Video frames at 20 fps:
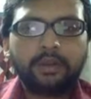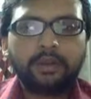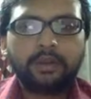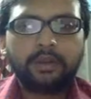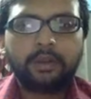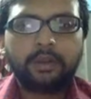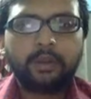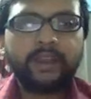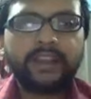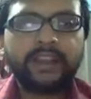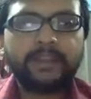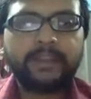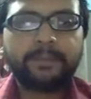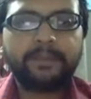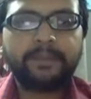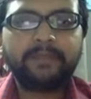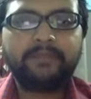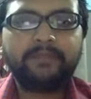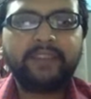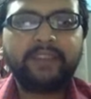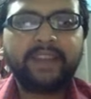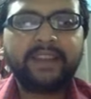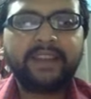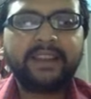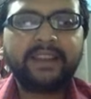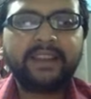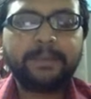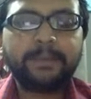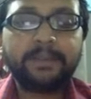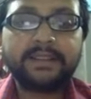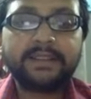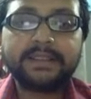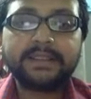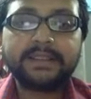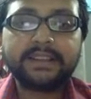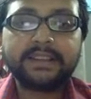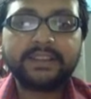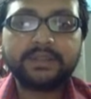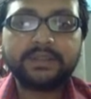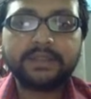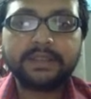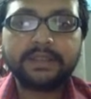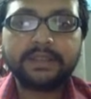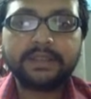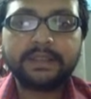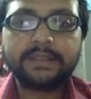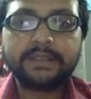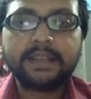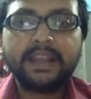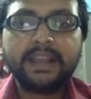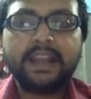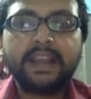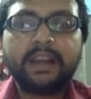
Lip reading: Where that person uses